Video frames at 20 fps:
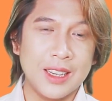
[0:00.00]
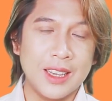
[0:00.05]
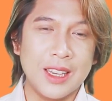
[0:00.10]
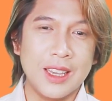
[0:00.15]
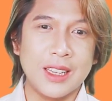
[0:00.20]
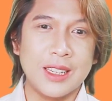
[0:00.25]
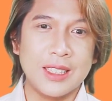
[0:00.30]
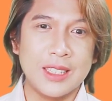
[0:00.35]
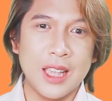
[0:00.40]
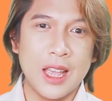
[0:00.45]

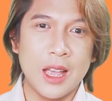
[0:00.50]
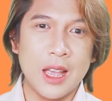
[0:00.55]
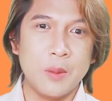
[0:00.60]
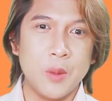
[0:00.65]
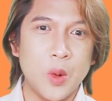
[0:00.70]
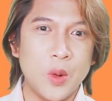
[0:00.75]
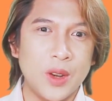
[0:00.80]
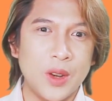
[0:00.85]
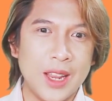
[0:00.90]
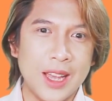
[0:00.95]
exam
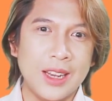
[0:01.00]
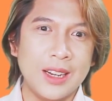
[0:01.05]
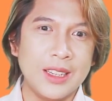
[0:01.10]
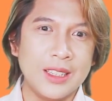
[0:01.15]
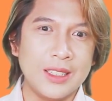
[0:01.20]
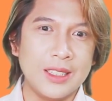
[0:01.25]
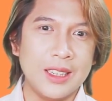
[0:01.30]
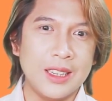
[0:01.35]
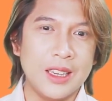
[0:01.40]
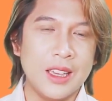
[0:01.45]

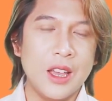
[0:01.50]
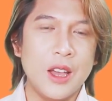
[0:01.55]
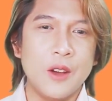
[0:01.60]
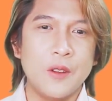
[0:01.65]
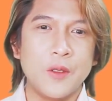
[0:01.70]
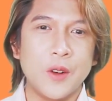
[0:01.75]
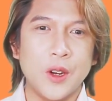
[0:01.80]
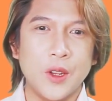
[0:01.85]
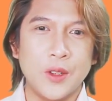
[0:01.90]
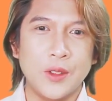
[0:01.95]
modality
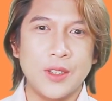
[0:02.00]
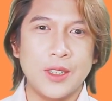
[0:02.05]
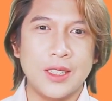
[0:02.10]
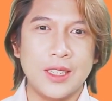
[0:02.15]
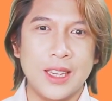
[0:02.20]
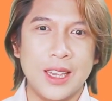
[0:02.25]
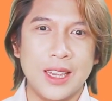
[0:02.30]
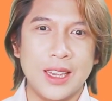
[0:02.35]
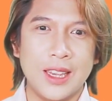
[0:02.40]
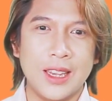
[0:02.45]
for you to
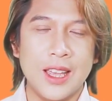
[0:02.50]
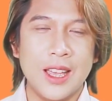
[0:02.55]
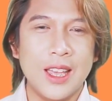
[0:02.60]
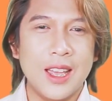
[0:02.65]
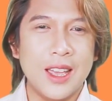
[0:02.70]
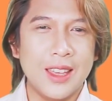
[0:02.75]
take,